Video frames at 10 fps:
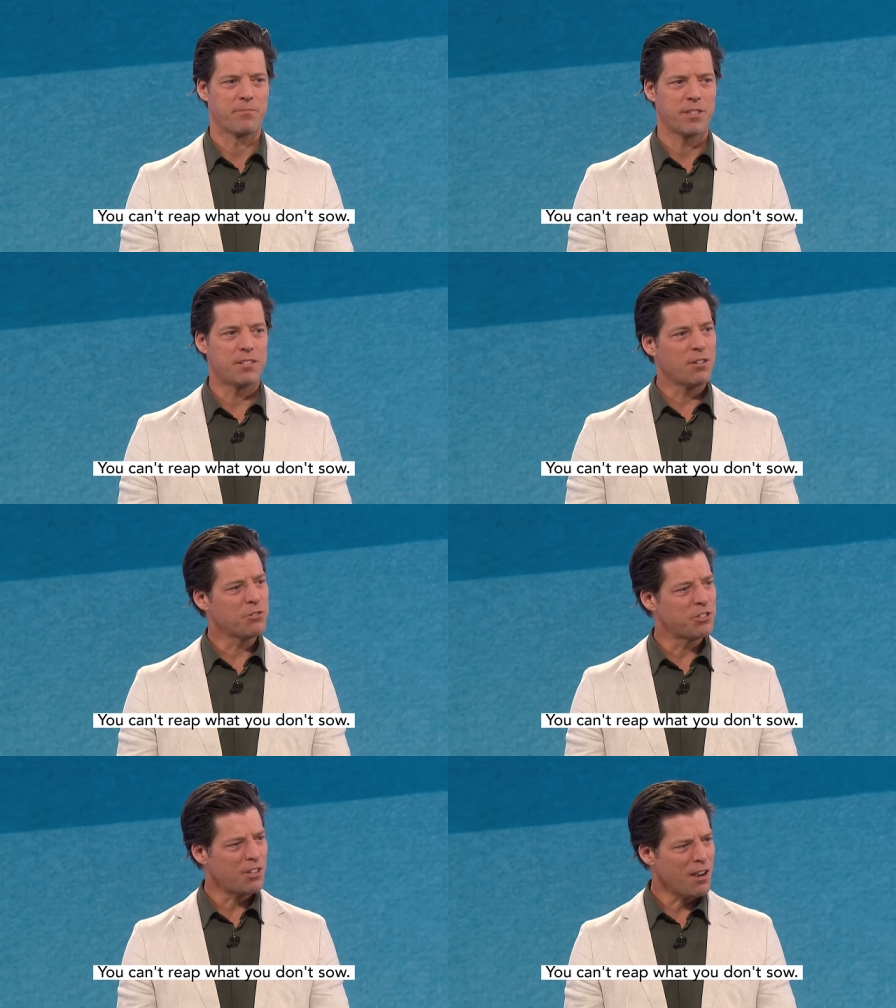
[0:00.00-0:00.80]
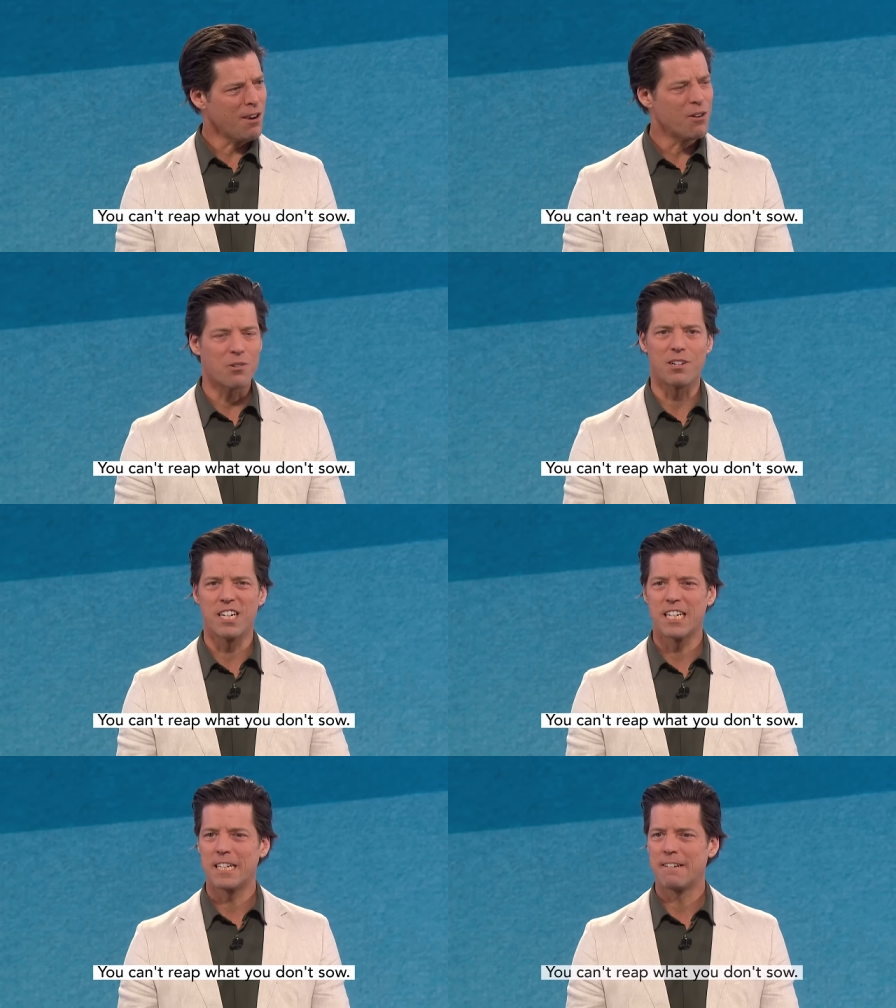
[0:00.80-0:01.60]
So sow.
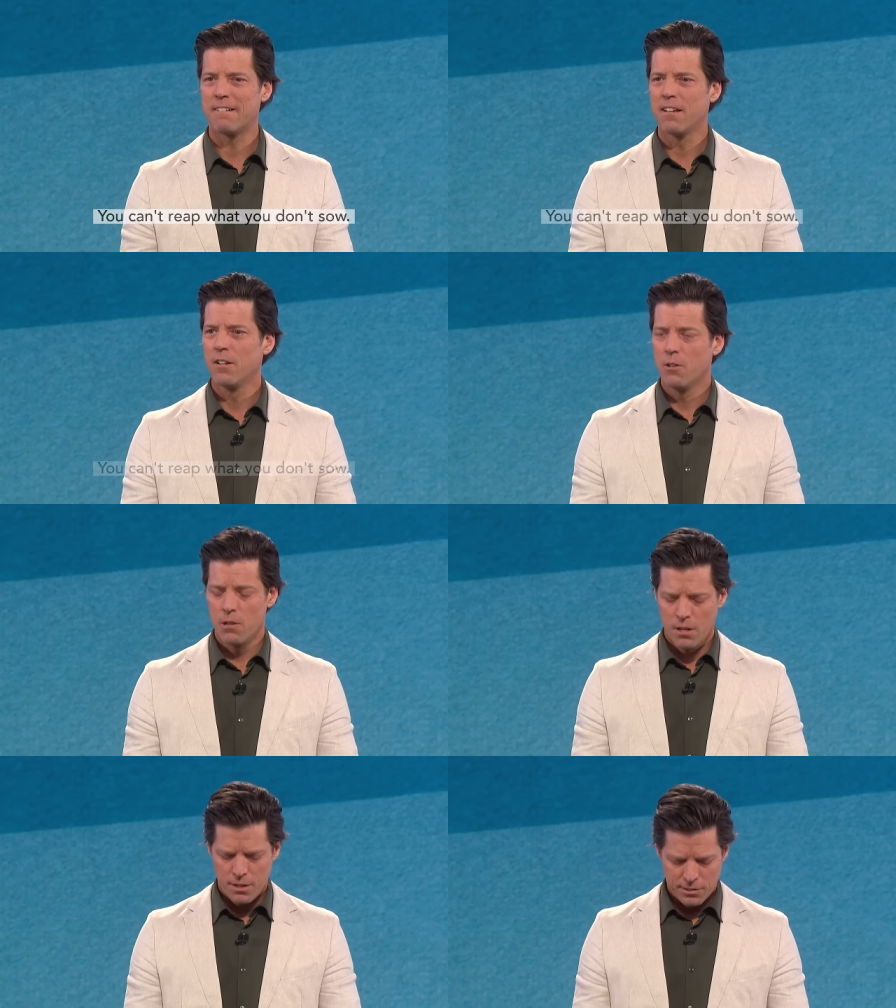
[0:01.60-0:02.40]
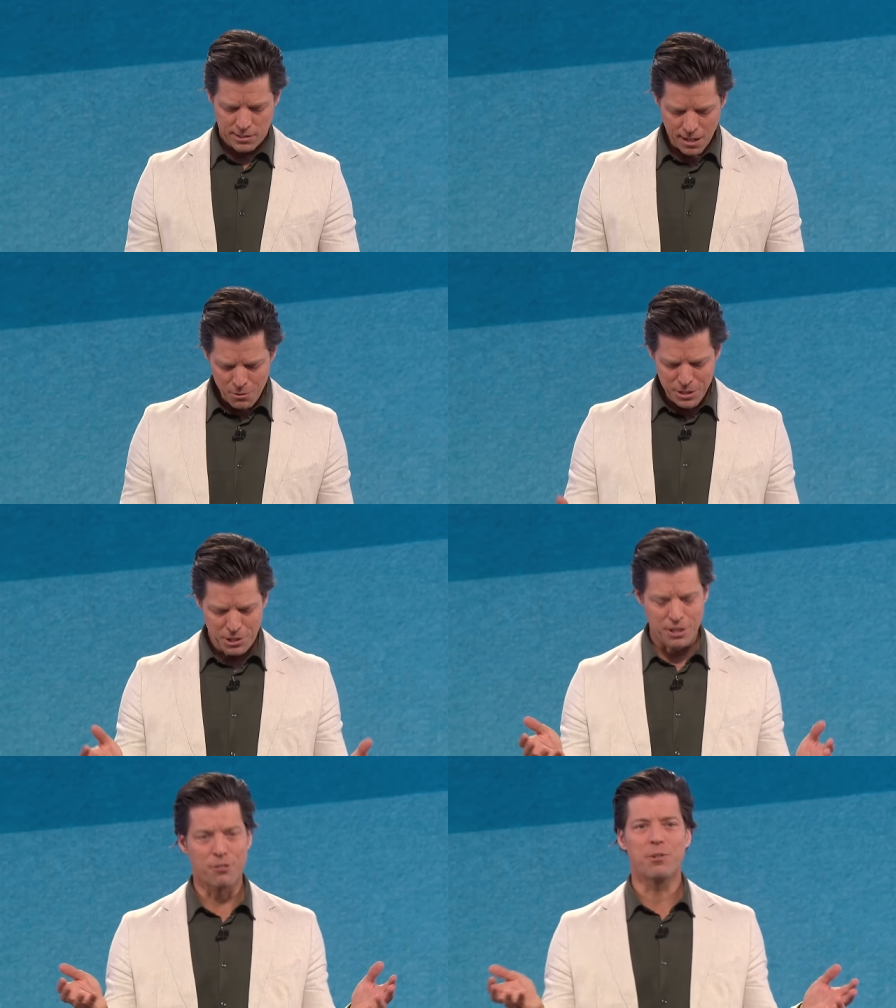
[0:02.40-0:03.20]
Sow
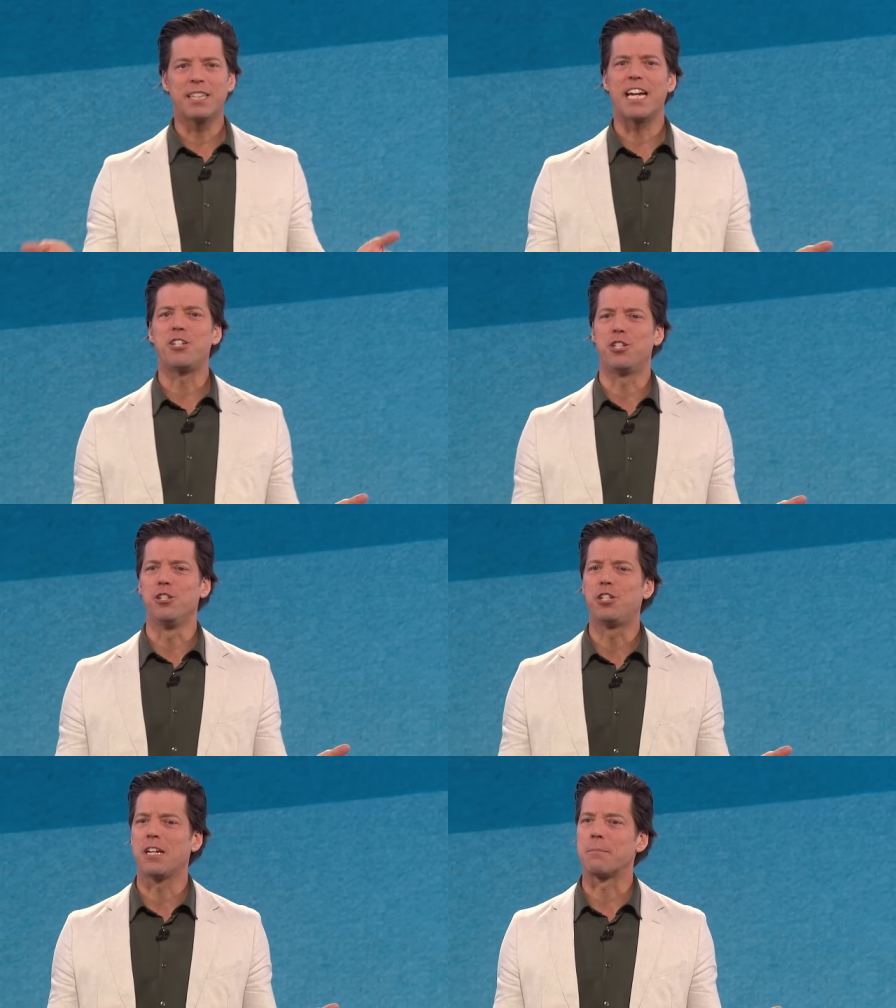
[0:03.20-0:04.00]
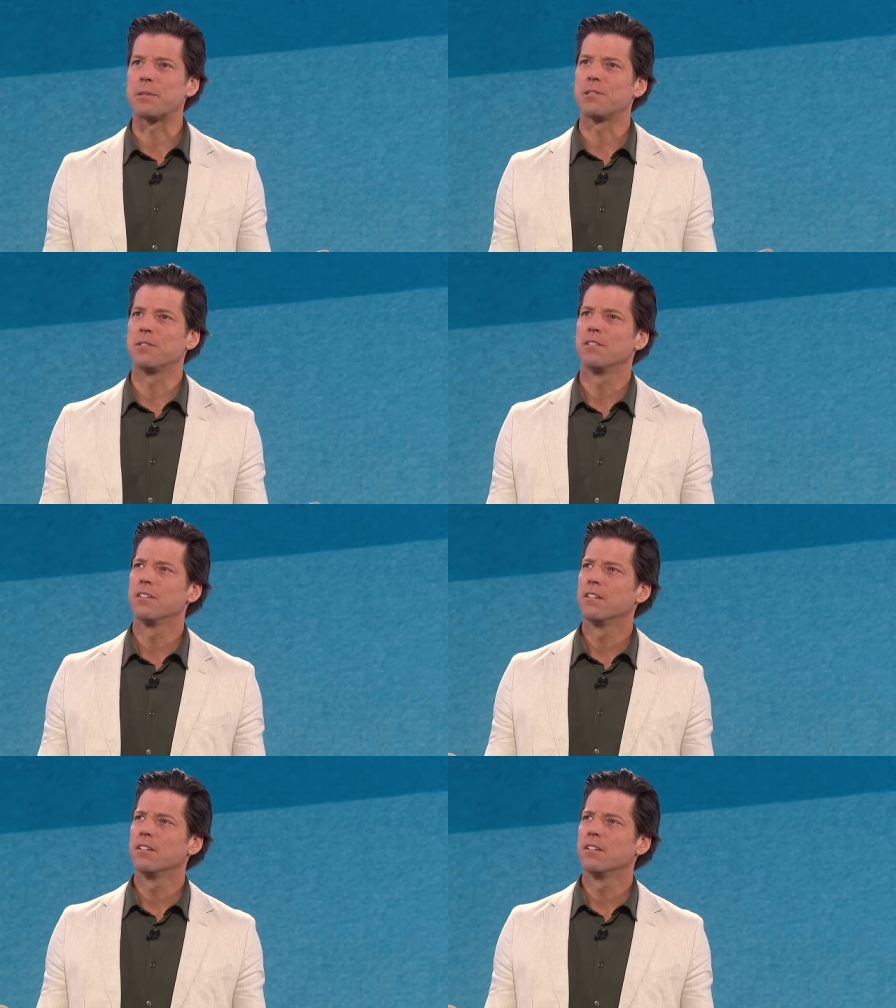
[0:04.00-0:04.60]
into your relationships.